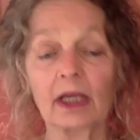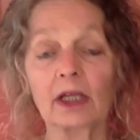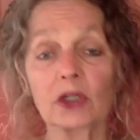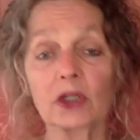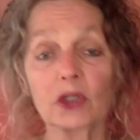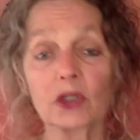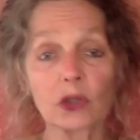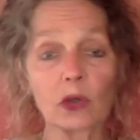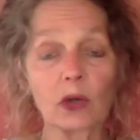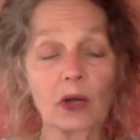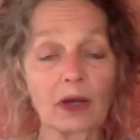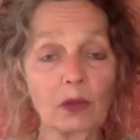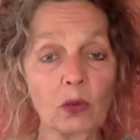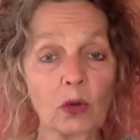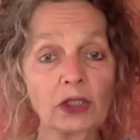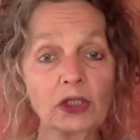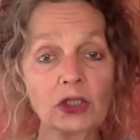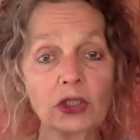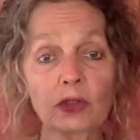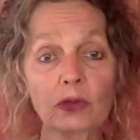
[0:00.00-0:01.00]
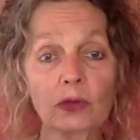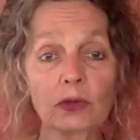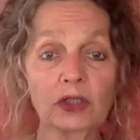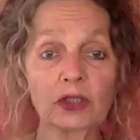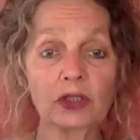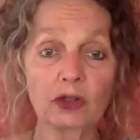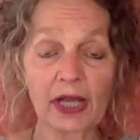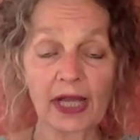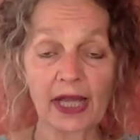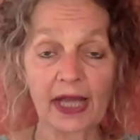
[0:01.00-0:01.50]
So I want to
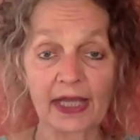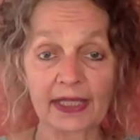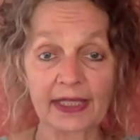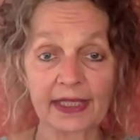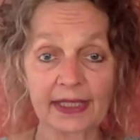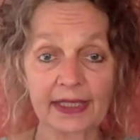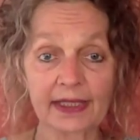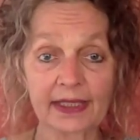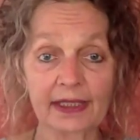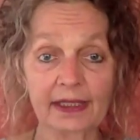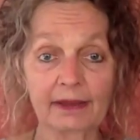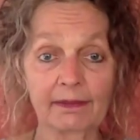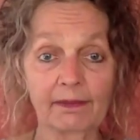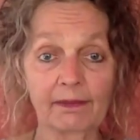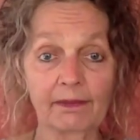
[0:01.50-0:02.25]
address,